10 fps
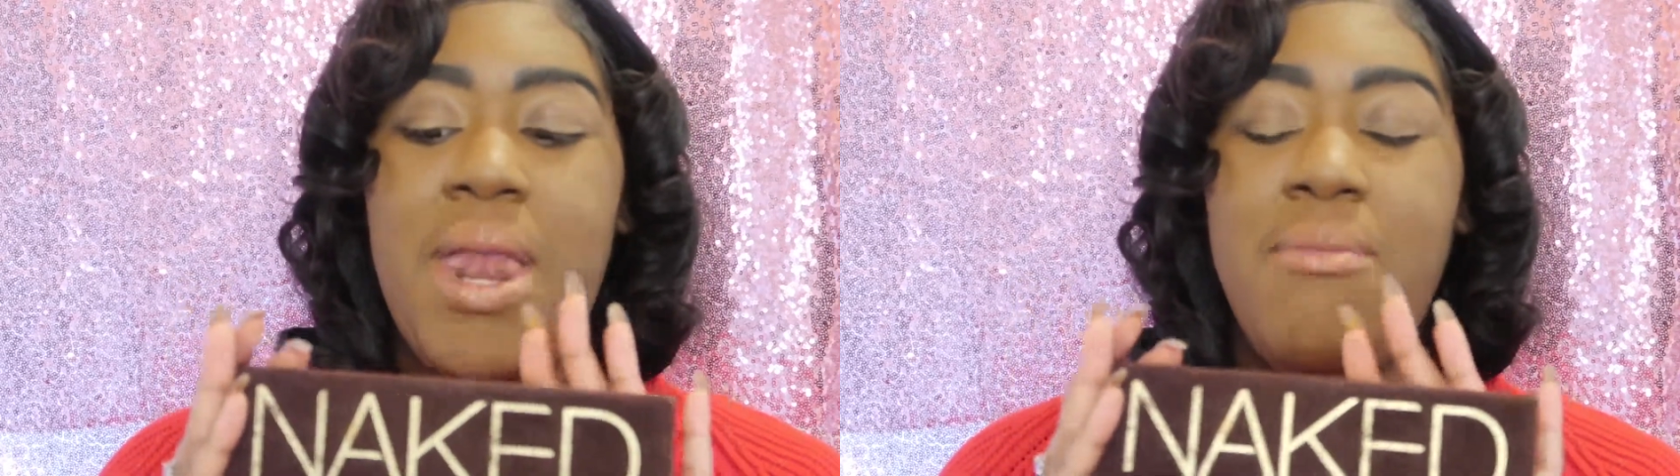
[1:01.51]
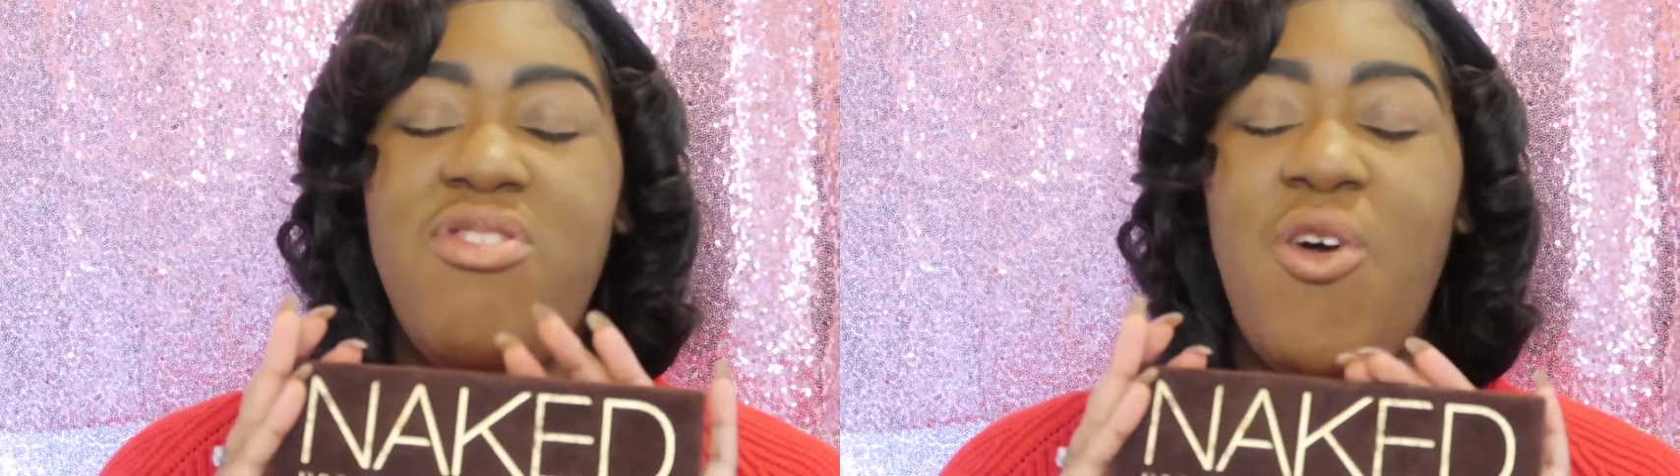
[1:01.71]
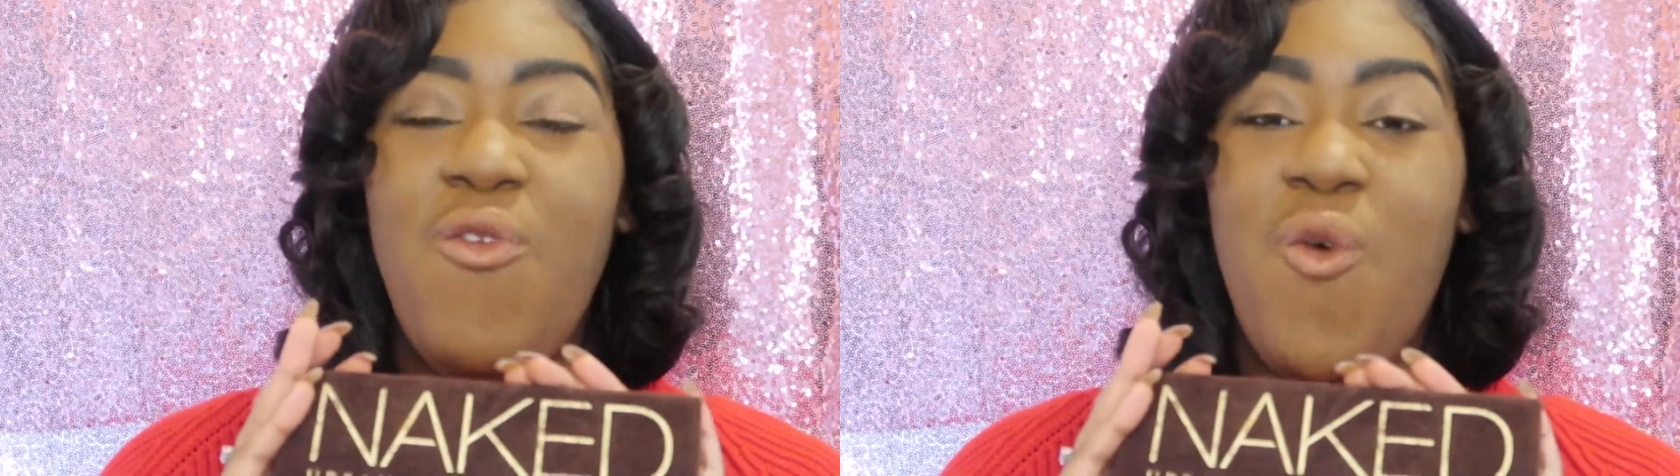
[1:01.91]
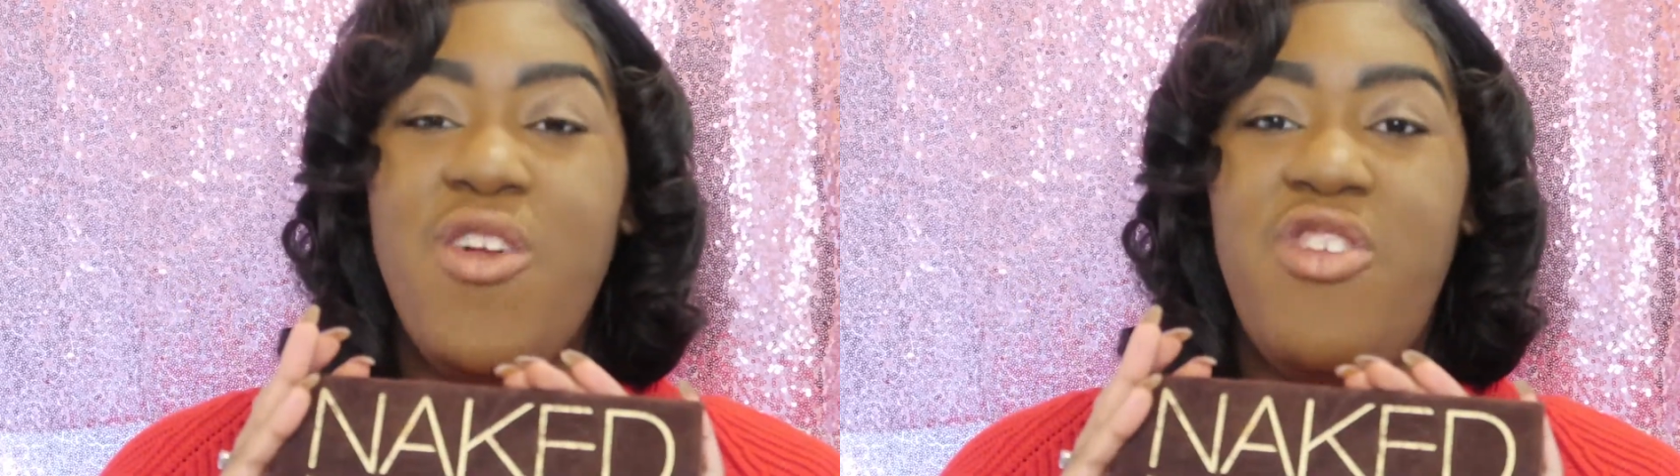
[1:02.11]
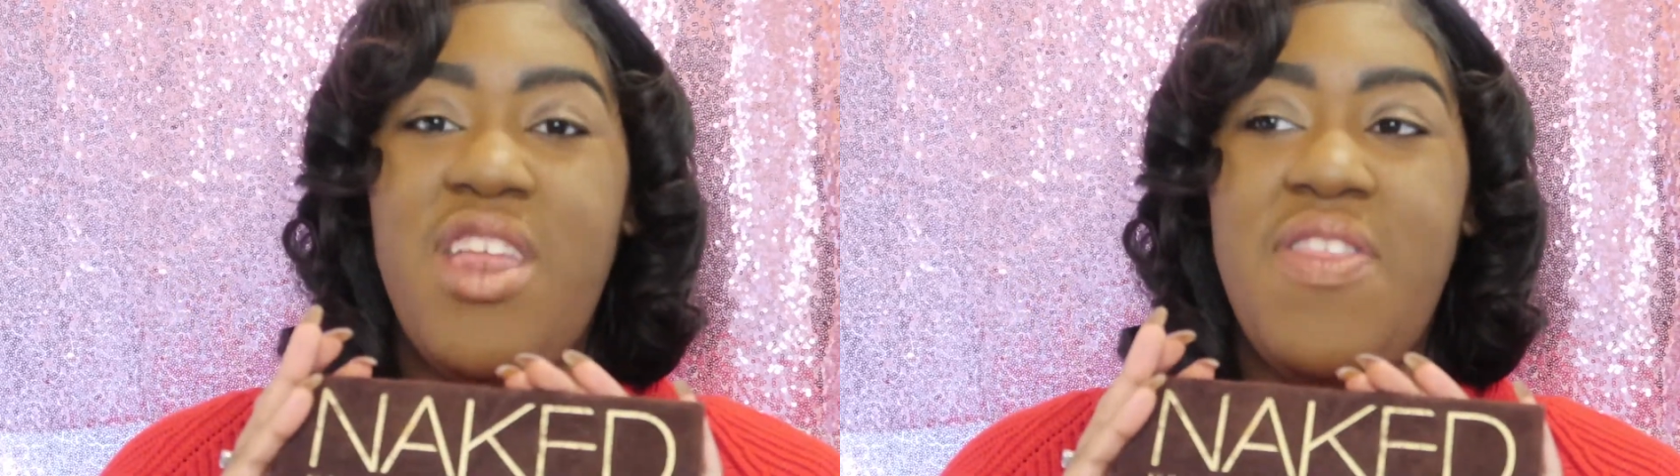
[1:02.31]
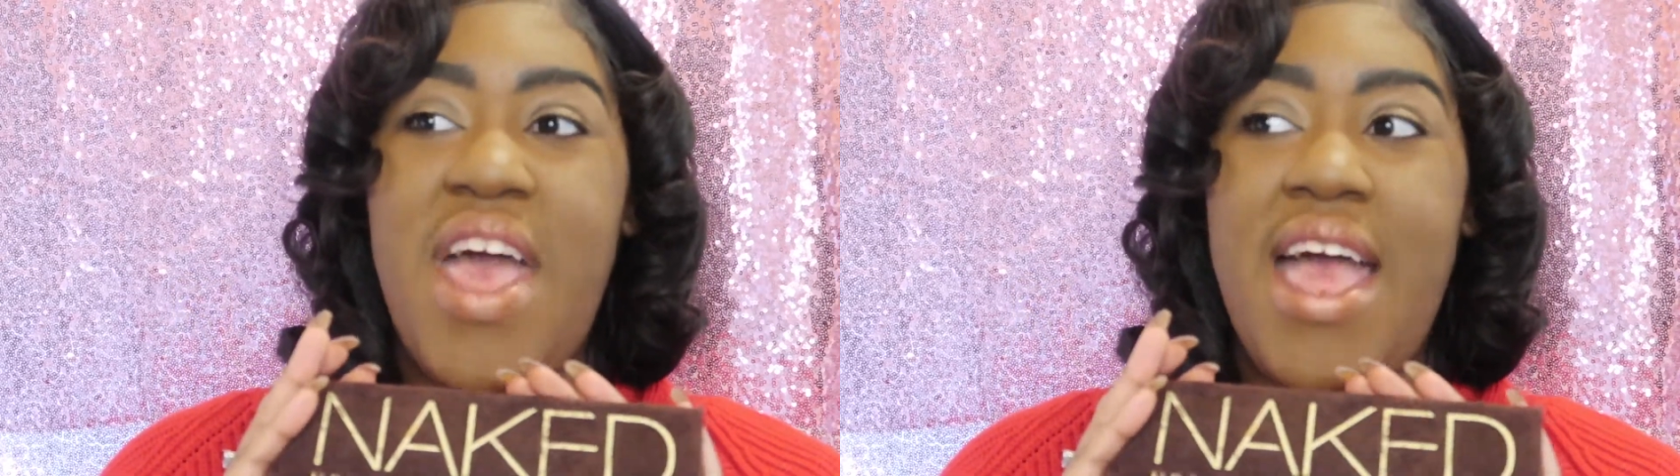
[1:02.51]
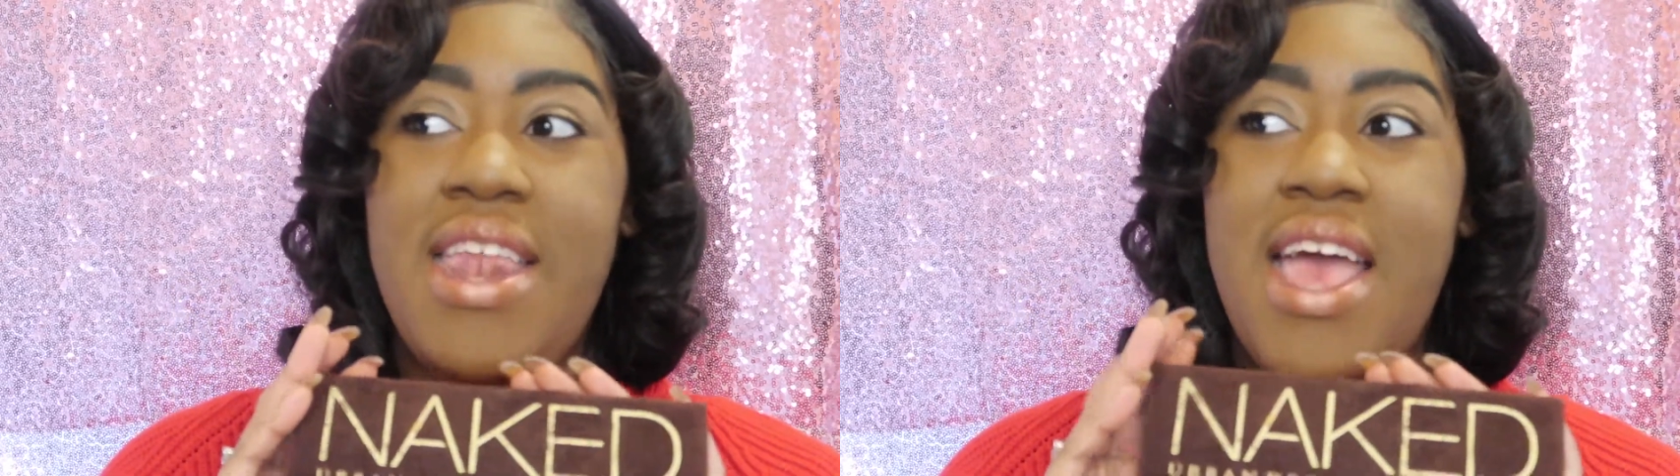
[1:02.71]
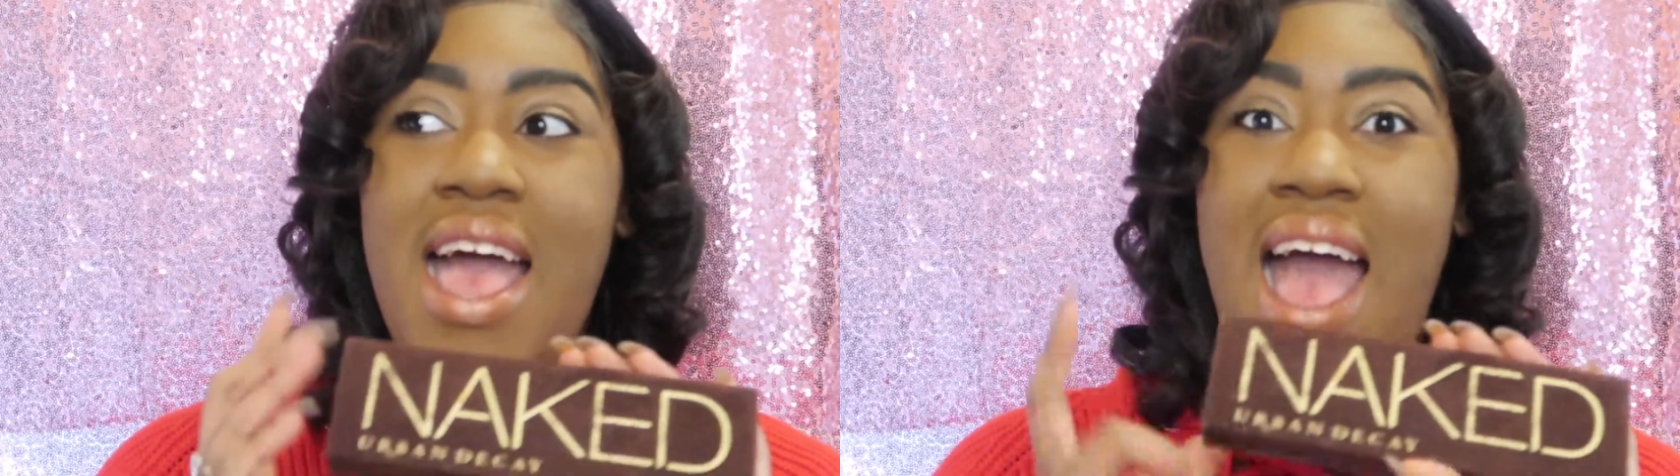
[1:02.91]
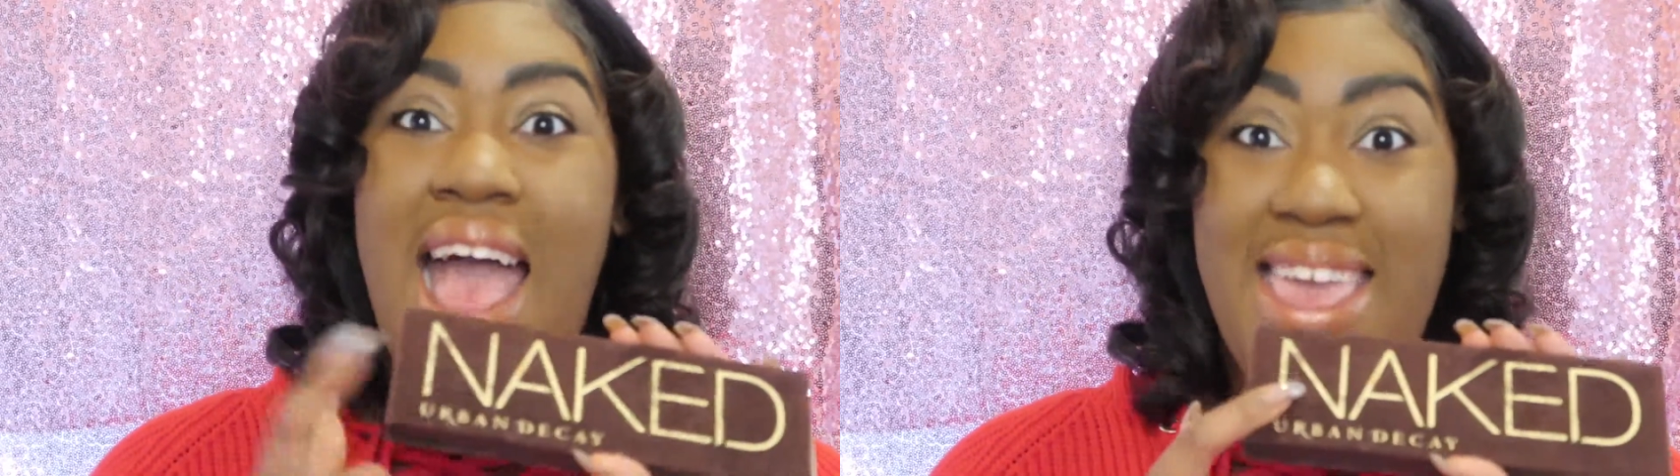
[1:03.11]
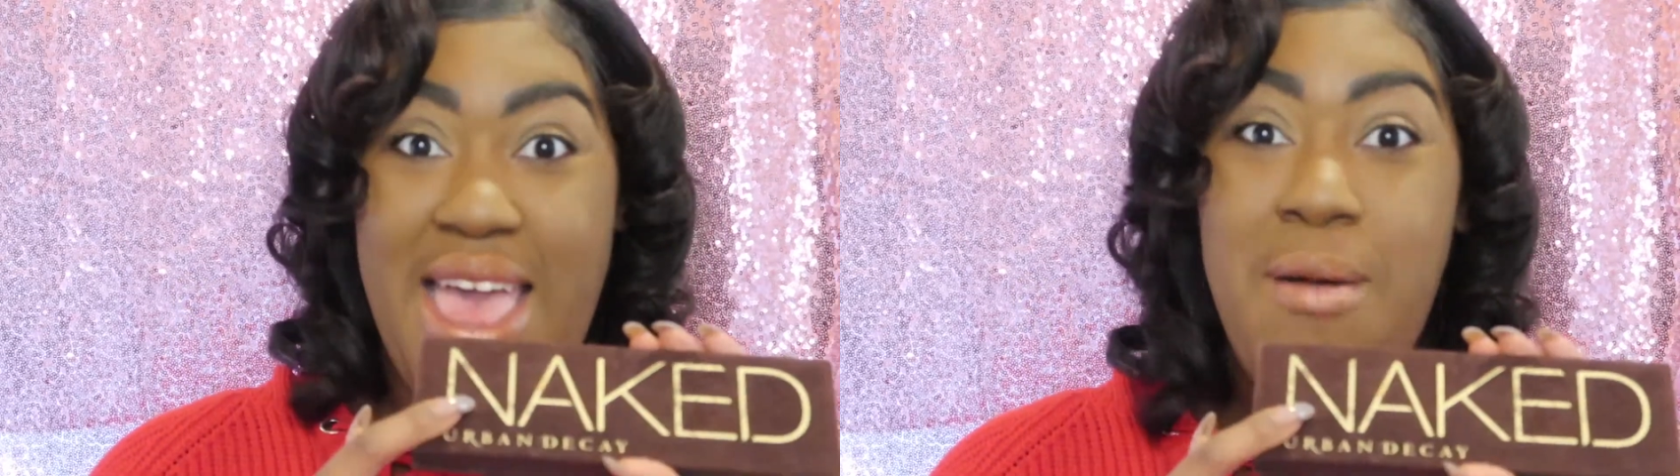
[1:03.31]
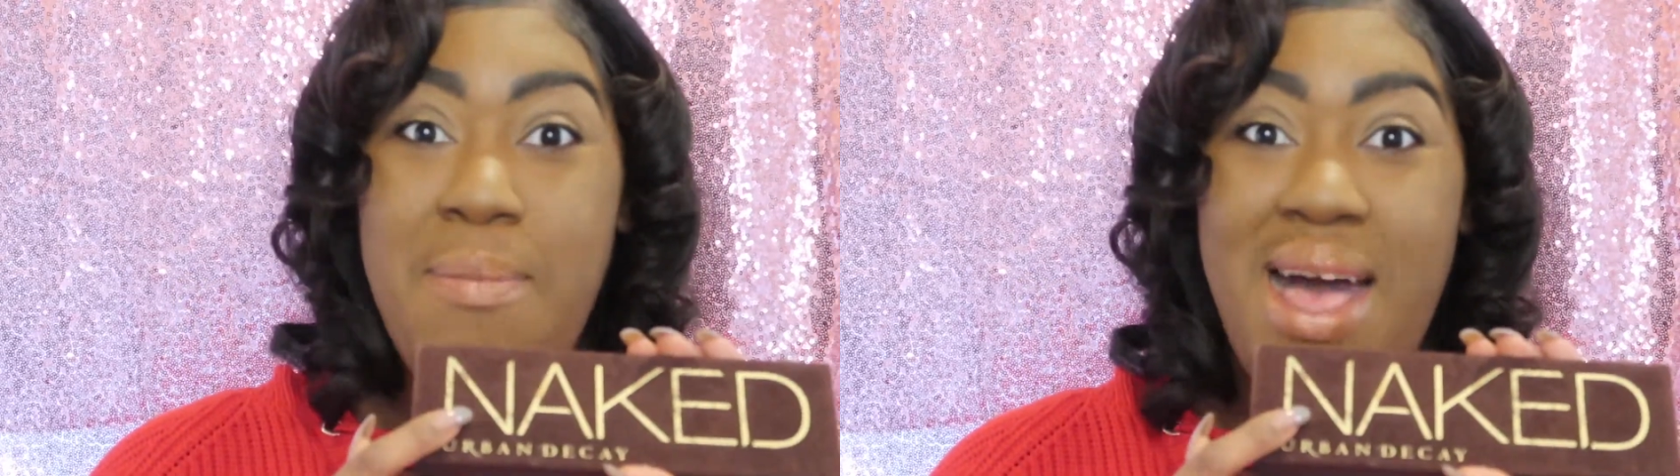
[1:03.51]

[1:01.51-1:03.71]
but I'm so fortunate that I kept